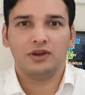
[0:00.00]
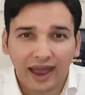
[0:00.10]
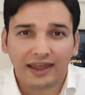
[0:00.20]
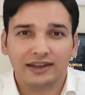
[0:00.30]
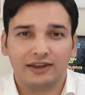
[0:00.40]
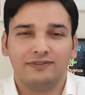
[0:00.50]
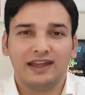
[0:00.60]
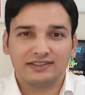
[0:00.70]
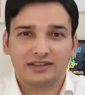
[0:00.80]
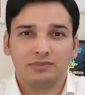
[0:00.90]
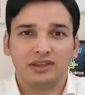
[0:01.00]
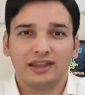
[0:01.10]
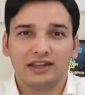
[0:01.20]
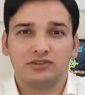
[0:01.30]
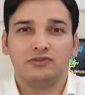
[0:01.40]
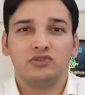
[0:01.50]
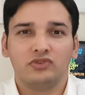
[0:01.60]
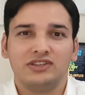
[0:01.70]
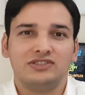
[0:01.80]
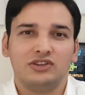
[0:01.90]
And if that's something that's of
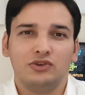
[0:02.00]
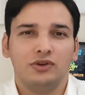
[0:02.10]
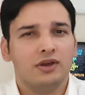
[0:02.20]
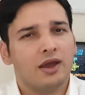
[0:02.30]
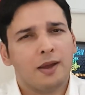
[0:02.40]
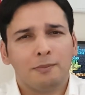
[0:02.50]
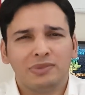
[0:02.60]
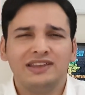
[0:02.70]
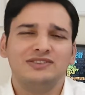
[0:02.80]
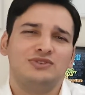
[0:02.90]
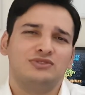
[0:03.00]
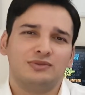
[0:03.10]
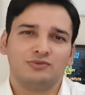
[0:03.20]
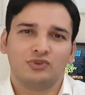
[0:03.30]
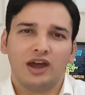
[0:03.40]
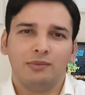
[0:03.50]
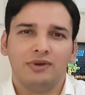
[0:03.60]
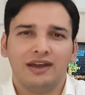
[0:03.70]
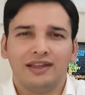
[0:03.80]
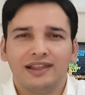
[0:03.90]
interest to you, please do subscribe
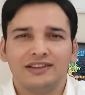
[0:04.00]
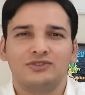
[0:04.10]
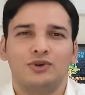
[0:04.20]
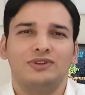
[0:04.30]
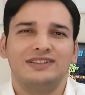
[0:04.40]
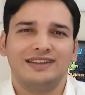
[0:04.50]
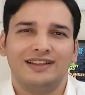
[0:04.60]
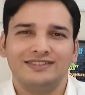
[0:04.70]
and let's grow this channel